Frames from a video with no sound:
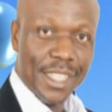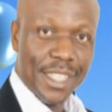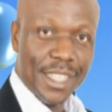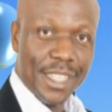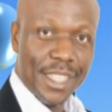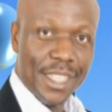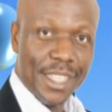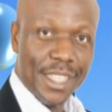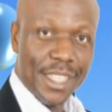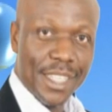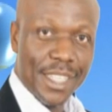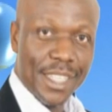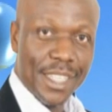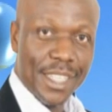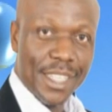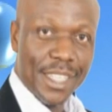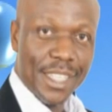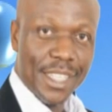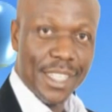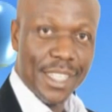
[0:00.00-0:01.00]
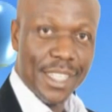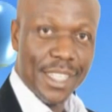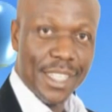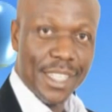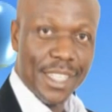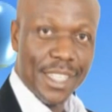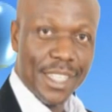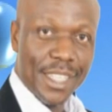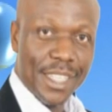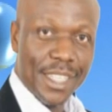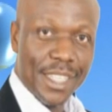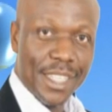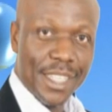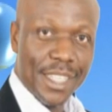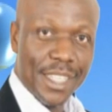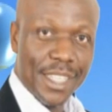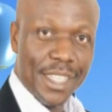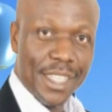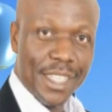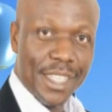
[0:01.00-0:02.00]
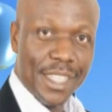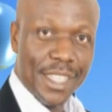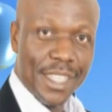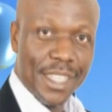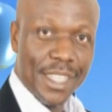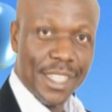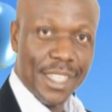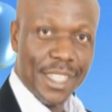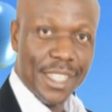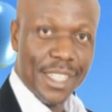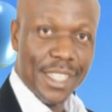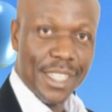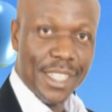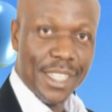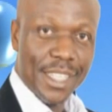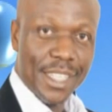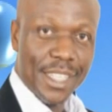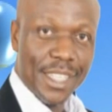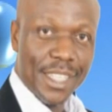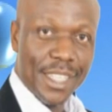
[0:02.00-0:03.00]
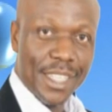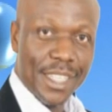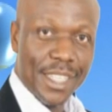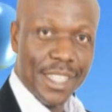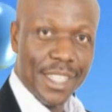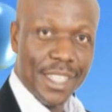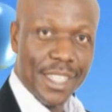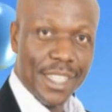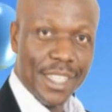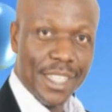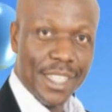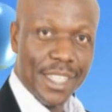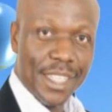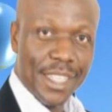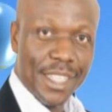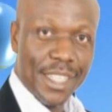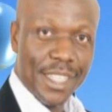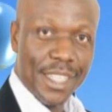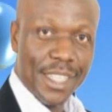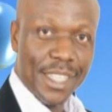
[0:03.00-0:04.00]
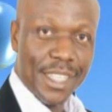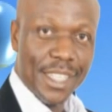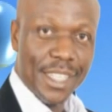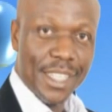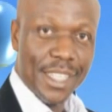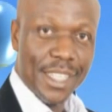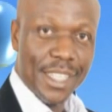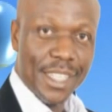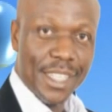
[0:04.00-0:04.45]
[no speech]